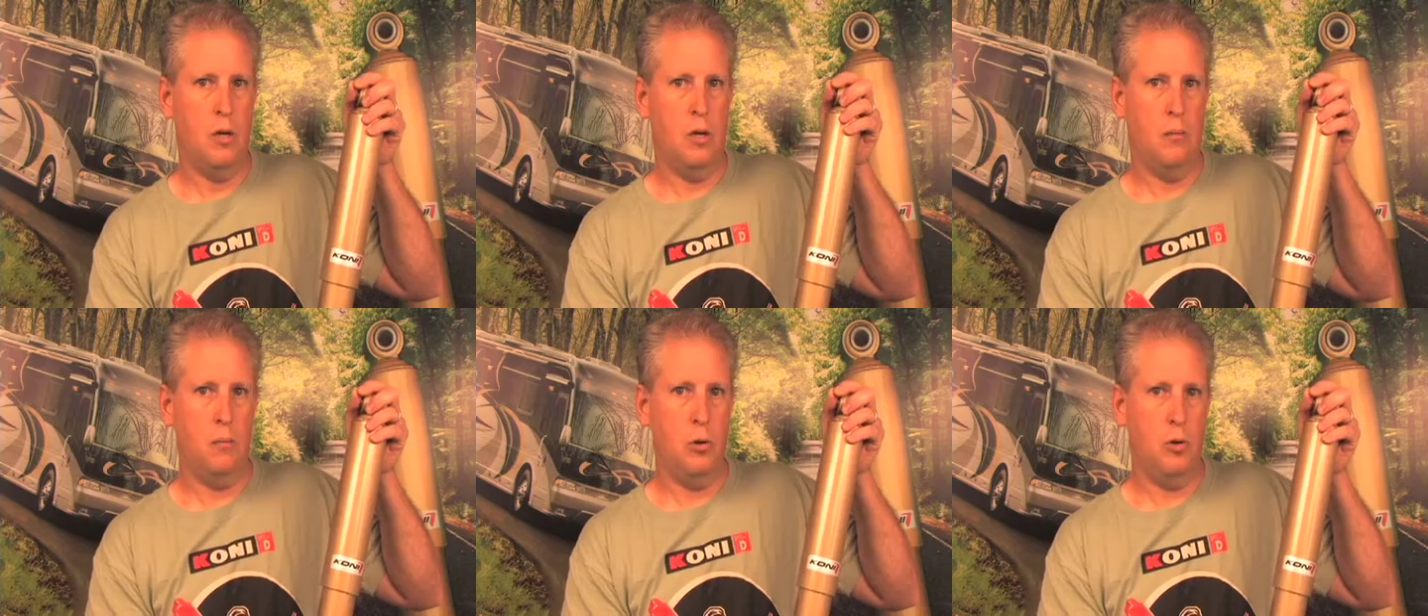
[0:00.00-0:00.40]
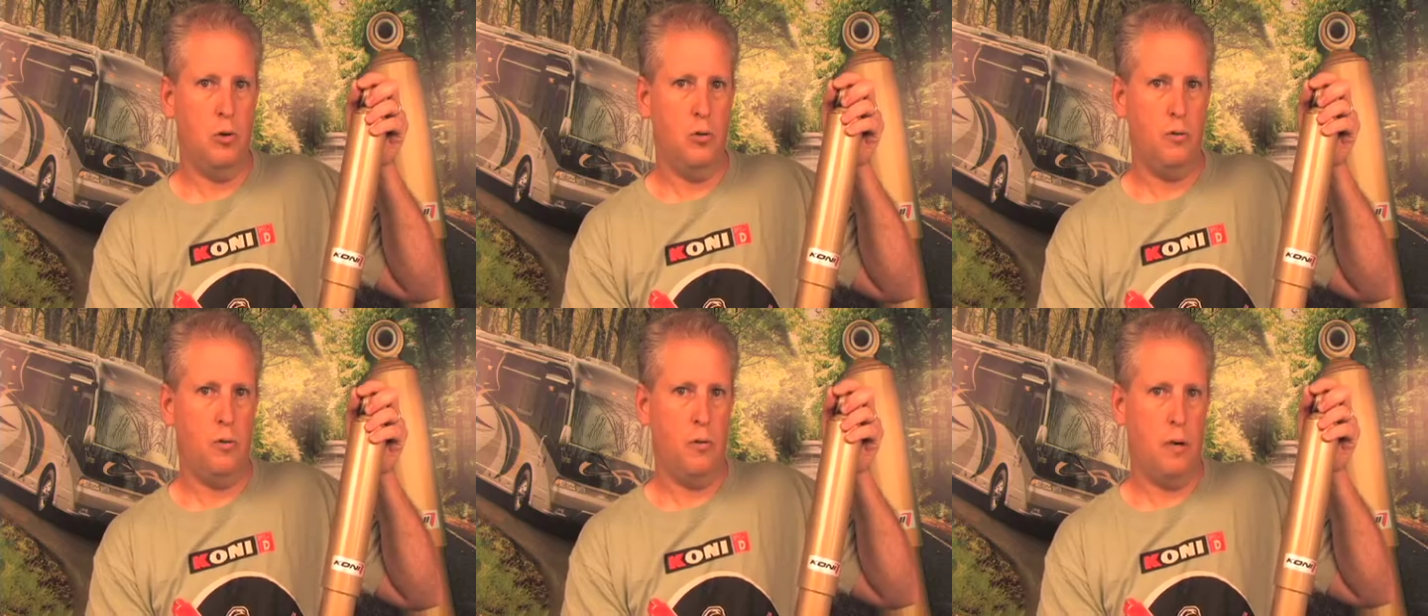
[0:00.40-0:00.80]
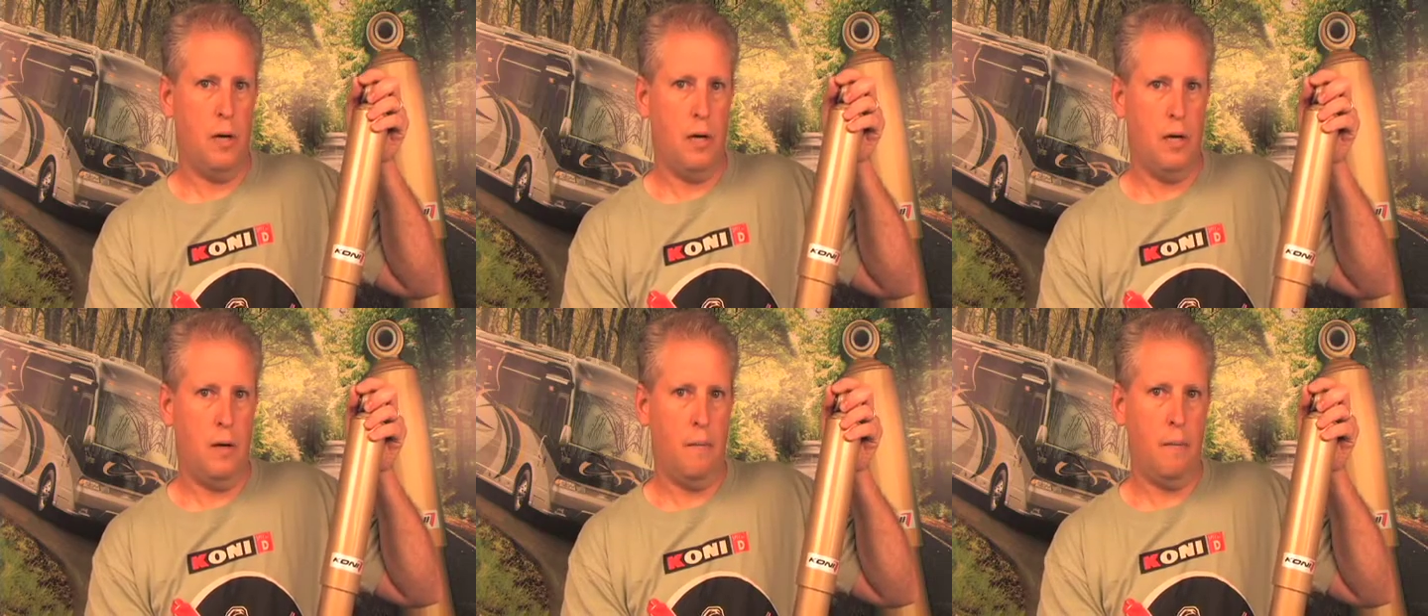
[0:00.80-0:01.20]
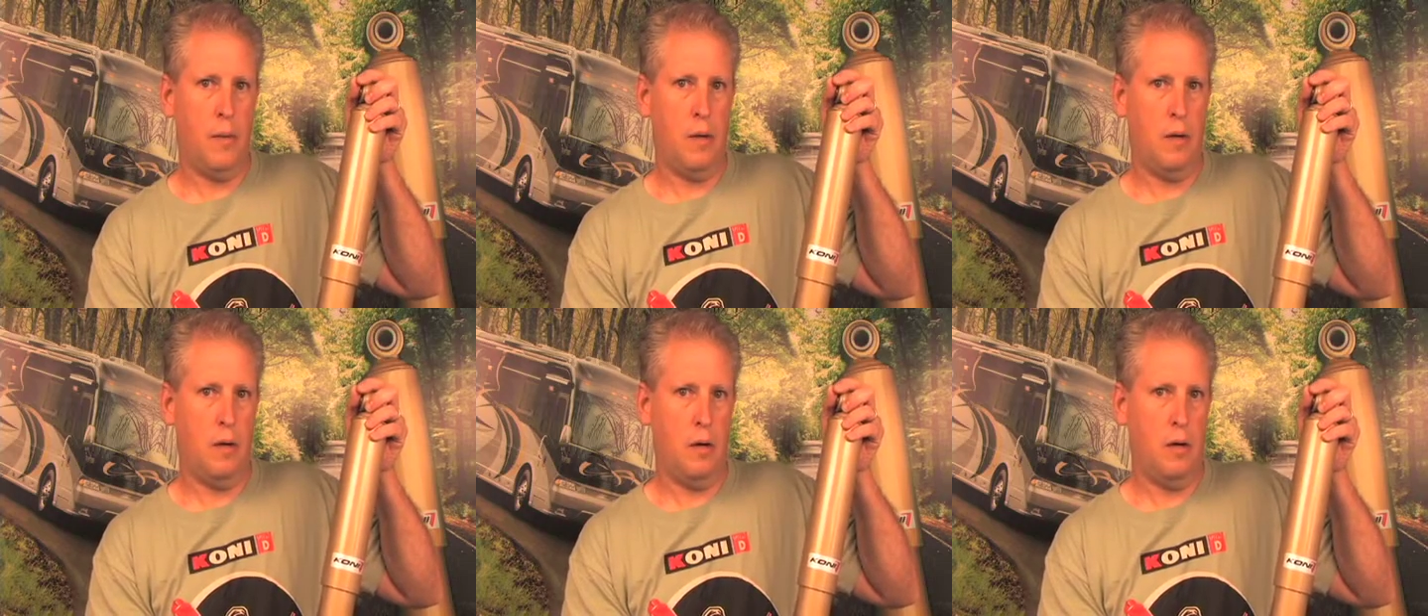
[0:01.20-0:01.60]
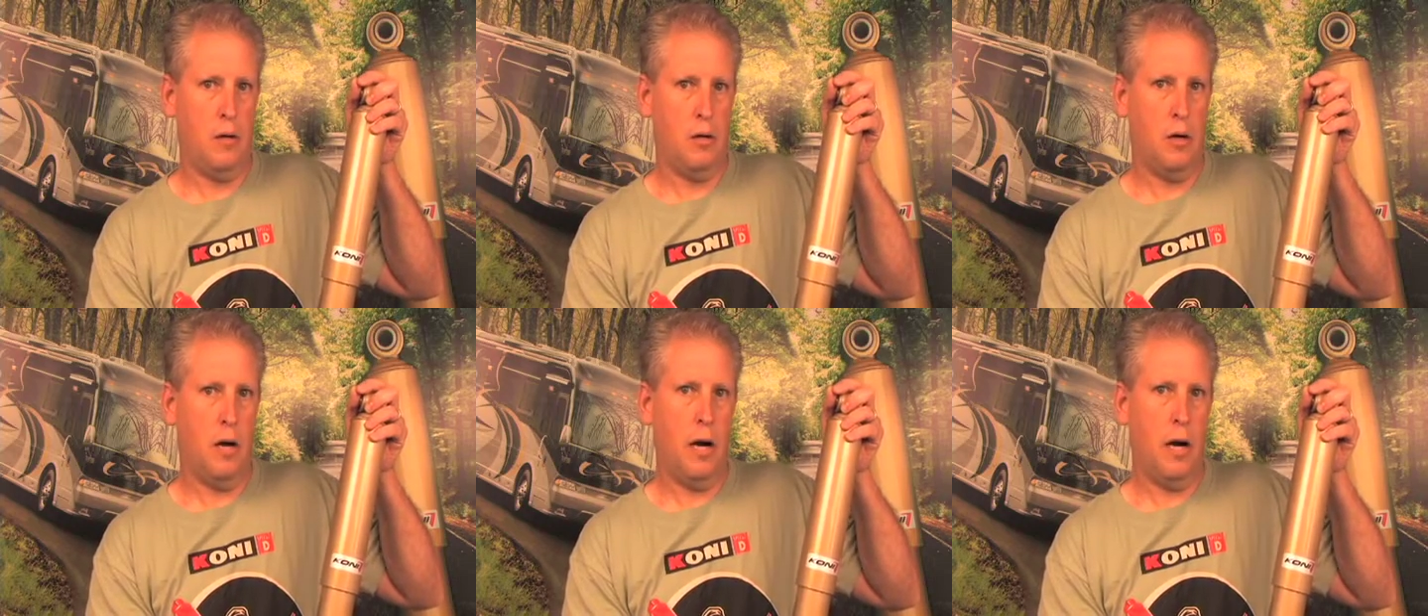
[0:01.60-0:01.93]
move under